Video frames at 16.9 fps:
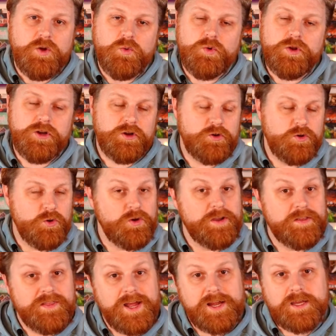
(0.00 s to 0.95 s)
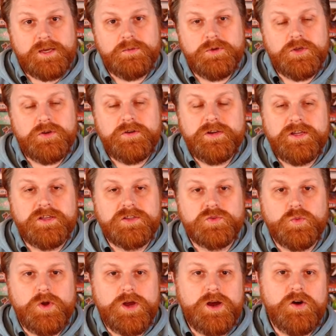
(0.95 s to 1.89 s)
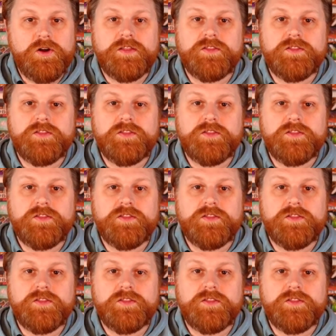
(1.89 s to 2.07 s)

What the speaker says: We are growing that community as well,